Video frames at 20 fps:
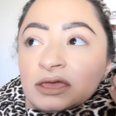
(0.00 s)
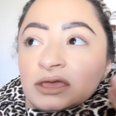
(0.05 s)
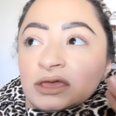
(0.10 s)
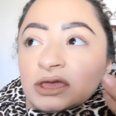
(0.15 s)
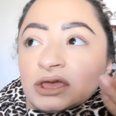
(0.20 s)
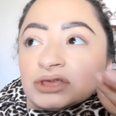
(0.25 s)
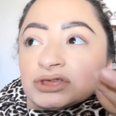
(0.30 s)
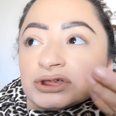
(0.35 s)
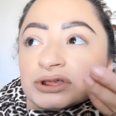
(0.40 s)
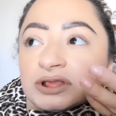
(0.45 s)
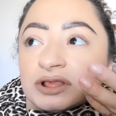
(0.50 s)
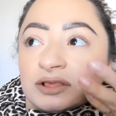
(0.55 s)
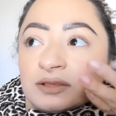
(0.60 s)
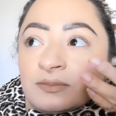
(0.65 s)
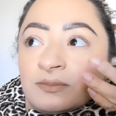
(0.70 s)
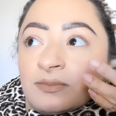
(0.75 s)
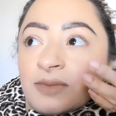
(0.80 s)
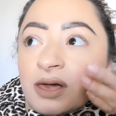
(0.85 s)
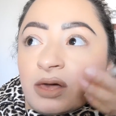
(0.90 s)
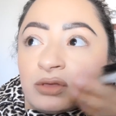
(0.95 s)
it just
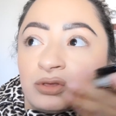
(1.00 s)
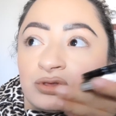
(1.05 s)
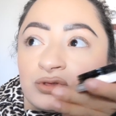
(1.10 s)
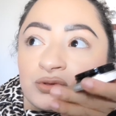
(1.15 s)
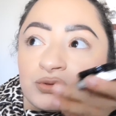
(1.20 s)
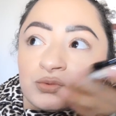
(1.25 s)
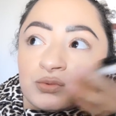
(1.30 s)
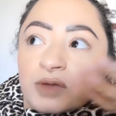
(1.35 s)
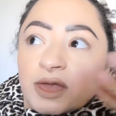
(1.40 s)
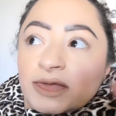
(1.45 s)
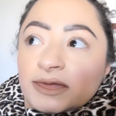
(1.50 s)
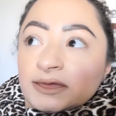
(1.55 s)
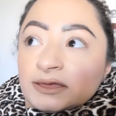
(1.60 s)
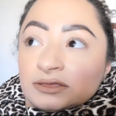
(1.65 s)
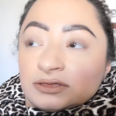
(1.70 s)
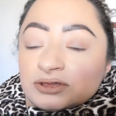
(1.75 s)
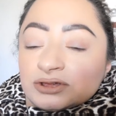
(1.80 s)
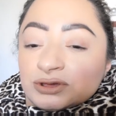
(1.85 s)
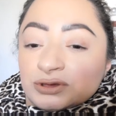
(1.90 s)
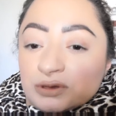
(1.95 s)
melts right
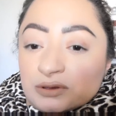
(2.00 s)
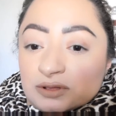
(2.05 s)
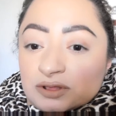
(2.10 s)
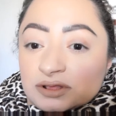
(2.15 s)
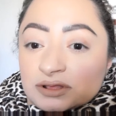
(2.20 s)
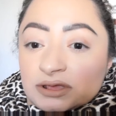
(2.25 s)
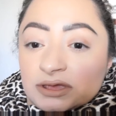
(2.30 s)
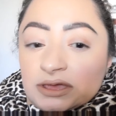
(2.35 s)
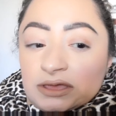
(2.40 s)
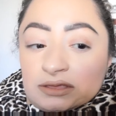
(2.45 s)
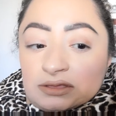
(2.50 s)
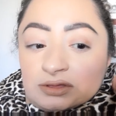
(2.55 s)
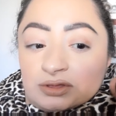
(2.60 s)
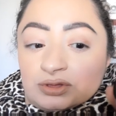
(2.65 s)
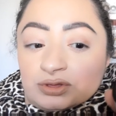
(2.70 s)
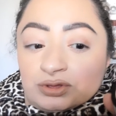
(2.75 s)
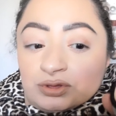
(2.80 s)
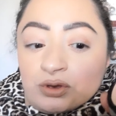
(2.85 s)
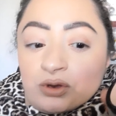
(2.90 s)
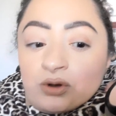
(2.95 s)
into your skin.
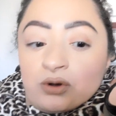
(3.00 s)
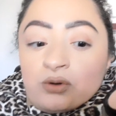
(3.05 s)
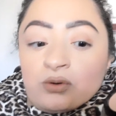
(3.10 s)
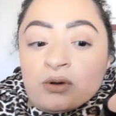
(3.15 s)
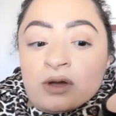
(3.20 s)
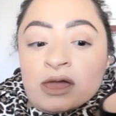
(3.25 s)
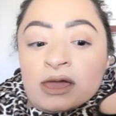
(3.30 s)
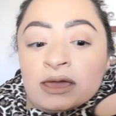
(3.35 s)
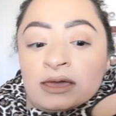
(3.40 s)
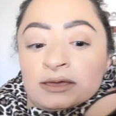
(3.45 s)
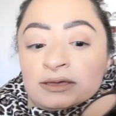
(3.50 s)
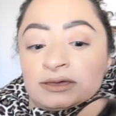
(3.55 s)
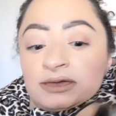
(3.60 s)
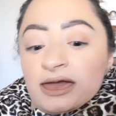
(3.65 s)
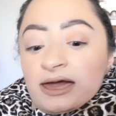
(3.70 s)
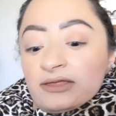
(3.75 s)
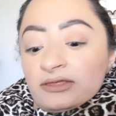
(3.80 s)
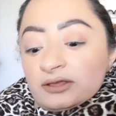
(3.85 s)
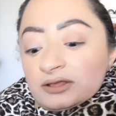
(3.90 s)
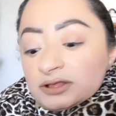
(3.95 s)
So
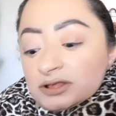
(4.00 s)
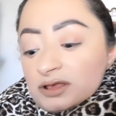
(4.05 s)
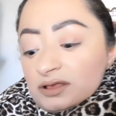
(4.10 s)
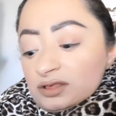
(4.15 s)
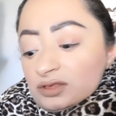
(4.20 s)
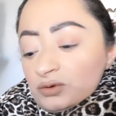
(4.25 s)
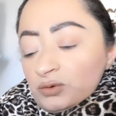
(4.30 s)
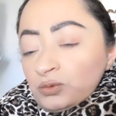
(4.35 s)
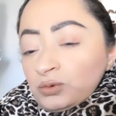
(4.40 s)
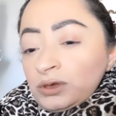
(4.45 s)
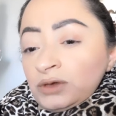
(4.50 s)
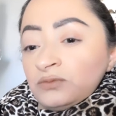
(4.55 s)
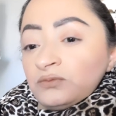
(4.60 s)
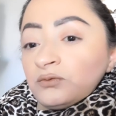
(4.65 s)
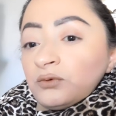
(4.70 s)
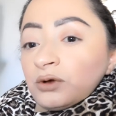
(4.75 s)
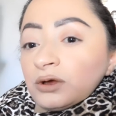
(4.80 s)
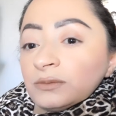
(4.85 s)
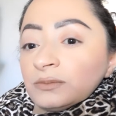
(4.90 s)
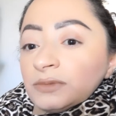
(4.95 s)
yeah, this is
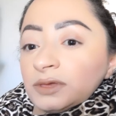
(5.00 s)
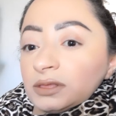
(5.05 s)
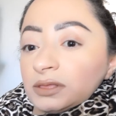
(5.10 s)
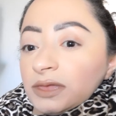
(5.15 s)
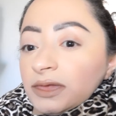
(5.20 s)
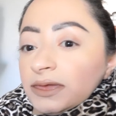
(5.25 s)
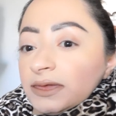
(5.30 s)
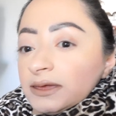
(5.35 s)
reformulated.